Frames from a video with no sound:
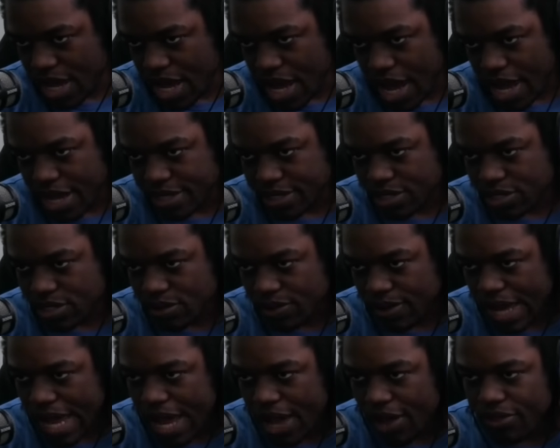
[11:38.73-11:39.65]
as
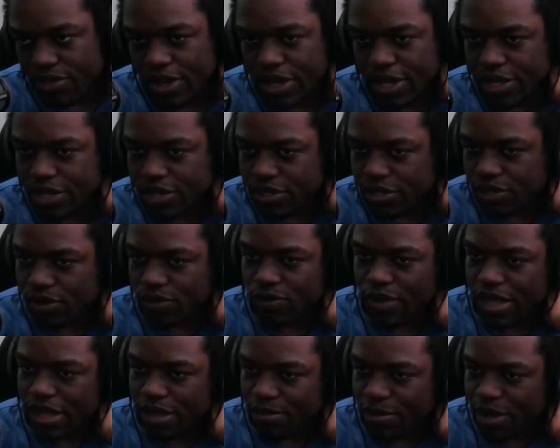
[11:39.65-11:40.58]
to how they're used and
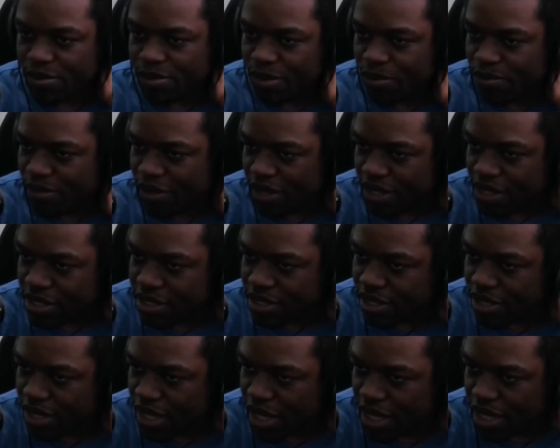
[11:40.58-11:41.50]
where they might be placed.
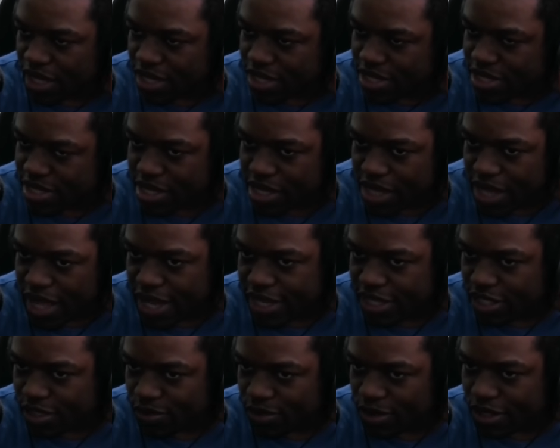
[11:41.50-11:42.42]
It's unlikely this is the
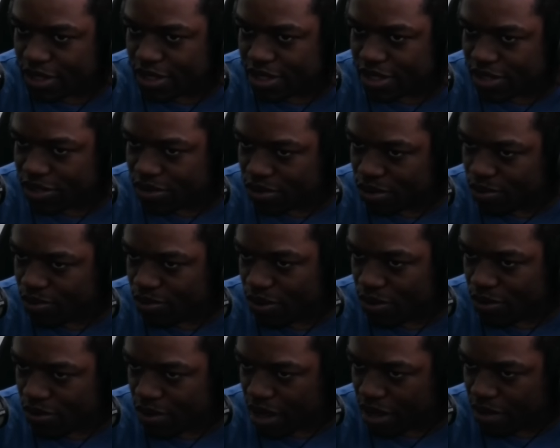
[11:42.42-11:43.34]
last tweak to this group
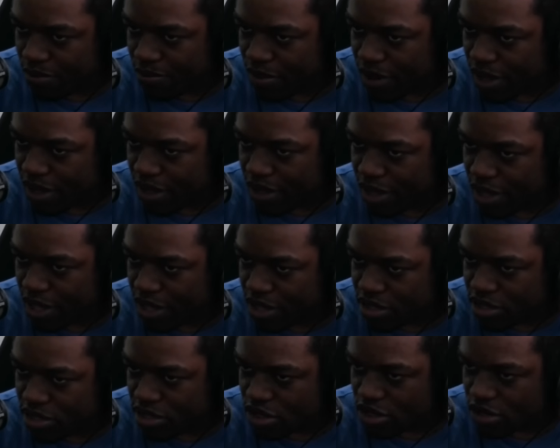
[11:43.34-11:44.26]
we'll make, but
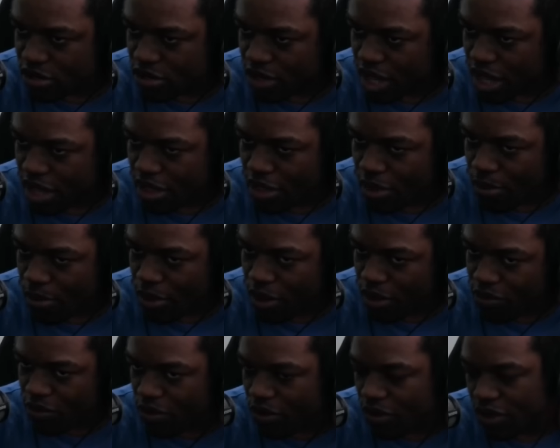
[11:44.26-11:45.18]
it should get the
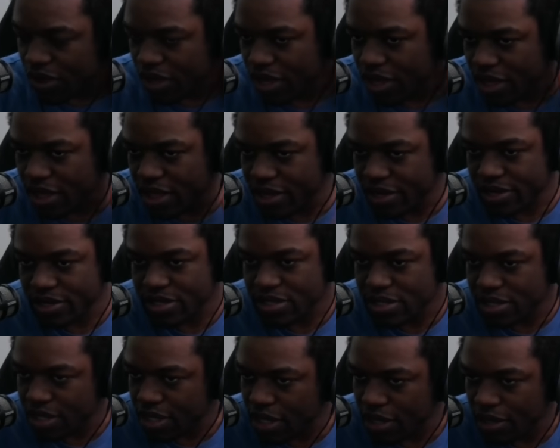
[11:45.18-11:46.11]
ball rolling and let us
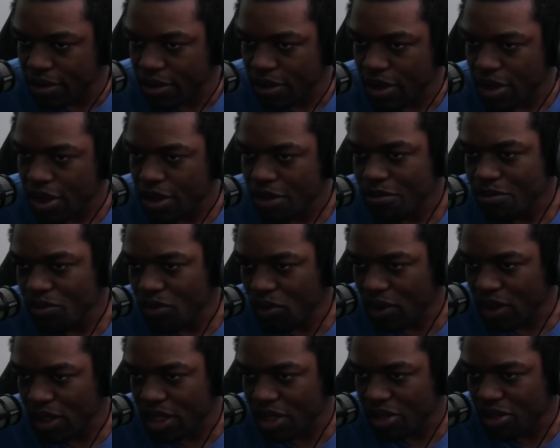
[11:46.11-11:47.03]
see
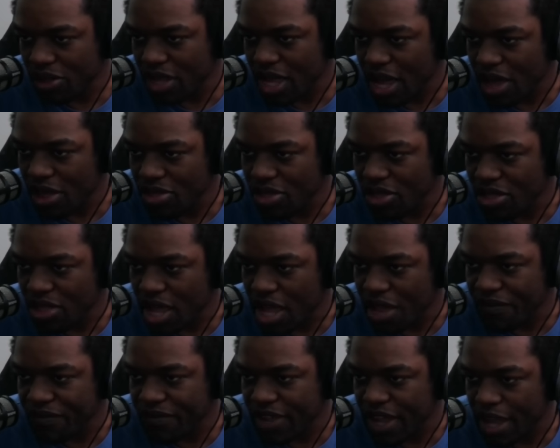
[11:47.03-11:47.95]
more clearly how the
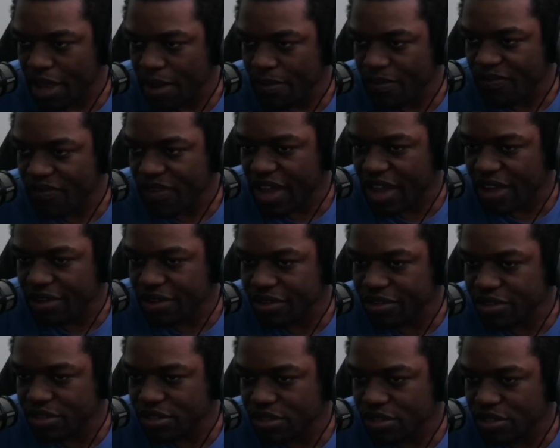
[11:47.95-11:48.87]
live game
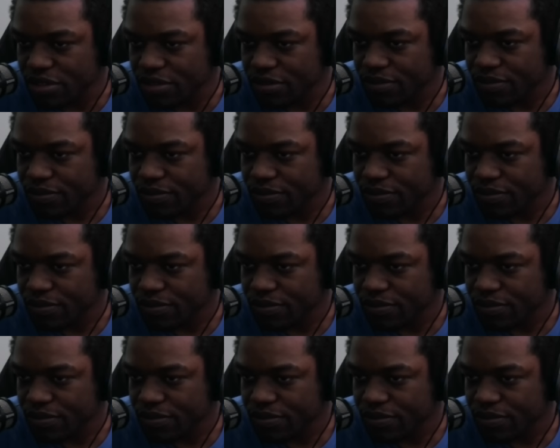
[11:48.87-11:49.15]
values